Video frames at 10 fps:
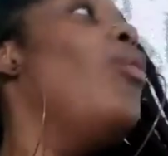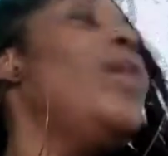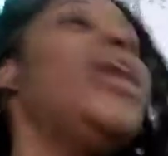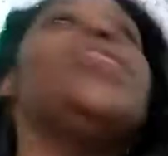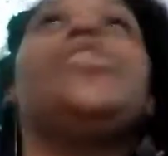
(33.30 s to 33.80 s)

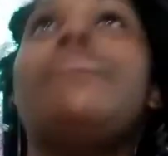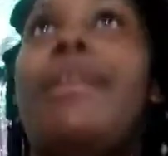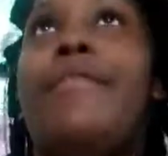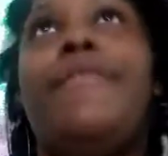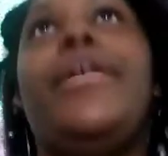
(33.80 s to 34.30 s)
we got to talk
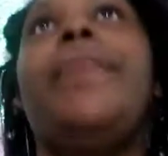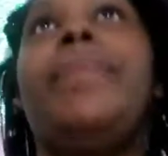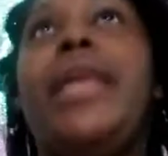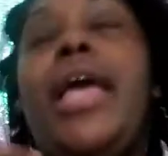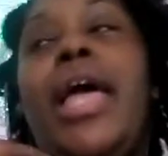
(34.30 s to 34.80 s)
about
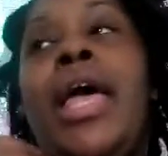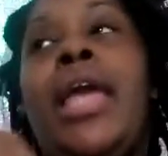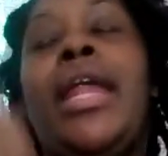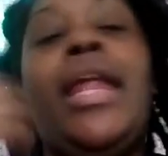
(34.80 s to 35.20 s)
family and,